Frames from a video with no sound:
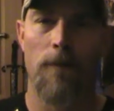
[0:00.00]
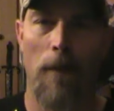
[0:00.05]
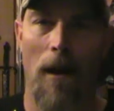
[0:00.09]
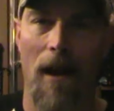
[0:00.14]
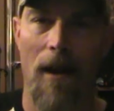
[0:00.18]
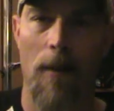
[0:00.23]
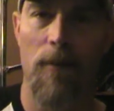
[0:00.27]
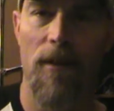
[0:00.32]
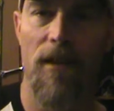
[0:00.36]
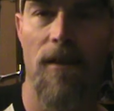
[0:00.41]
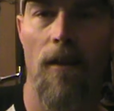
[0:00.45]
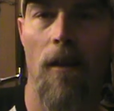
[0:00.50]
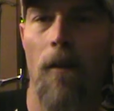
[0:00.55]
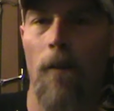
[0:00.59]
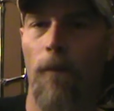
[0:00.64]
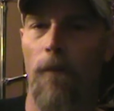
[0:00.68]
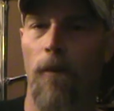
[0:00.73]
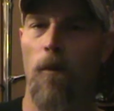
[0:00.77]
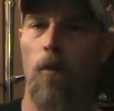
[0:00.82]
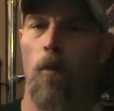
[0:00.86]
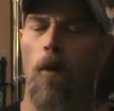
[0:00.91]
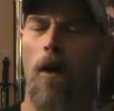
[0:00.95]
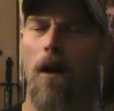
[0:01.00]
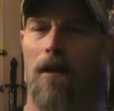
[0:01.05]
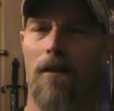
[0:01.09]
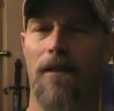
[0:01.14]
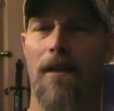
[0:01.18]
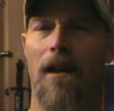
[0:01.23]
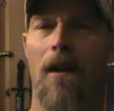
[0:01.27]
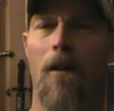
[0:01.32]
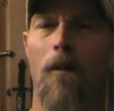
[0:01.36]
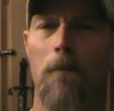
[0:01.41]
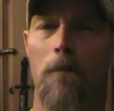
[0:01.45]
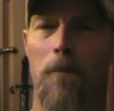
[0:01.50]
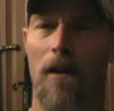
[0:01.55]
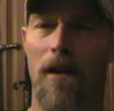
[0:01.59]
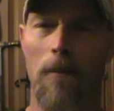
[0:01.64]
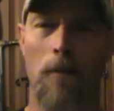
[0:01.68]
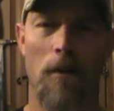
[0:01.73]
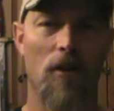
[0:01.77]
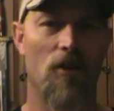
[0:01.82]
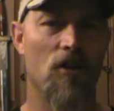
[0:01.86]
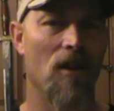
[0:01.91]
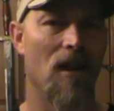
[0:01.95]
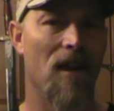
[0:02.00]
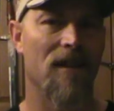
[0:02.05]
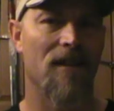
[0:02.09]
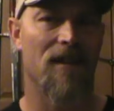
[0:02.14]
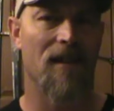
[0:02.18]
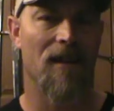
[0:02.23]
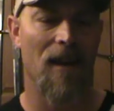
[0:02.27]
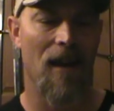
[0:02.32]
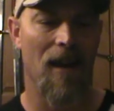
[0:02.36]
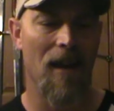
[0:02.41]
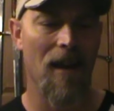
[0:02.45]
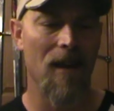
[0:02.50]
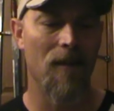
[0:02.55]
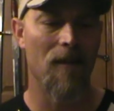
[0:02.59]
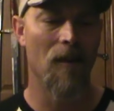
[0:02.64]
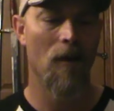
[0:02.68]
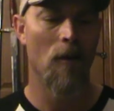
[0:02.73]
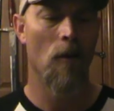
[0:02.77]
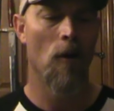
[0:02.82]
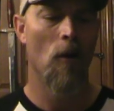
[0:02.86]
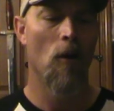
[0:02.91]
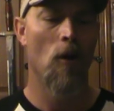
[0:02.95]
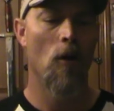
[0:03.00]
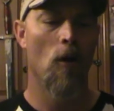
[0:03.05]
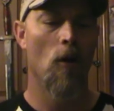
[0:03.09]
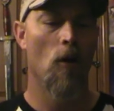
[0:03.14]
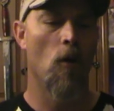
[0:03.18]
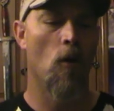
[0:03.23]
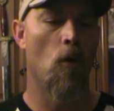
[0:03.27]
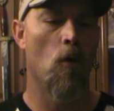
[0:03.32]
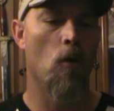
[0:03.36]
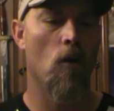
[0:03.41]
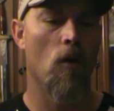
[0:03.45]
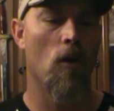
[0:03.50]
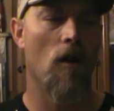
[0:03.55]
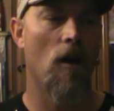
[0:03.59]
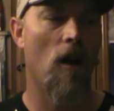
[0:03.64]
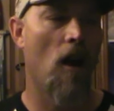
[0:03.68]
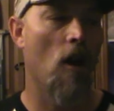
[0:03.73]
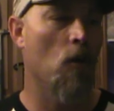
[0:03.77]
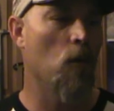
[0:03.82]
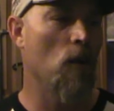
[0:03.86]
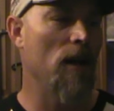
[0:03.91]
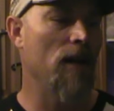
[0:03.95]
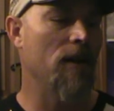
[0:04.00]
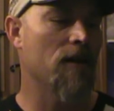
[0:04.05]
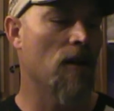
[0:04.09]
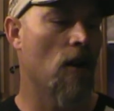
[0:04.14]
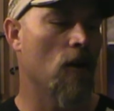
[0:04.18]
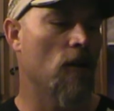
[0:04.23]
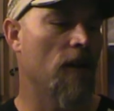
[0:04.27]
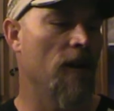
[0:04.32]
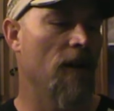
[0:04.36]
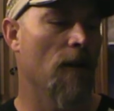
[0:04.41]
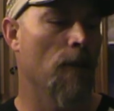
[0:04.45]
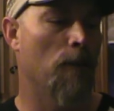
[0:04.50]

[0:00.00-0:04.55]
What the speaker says: by himself and walked out pretty much unscathed? Or are we talking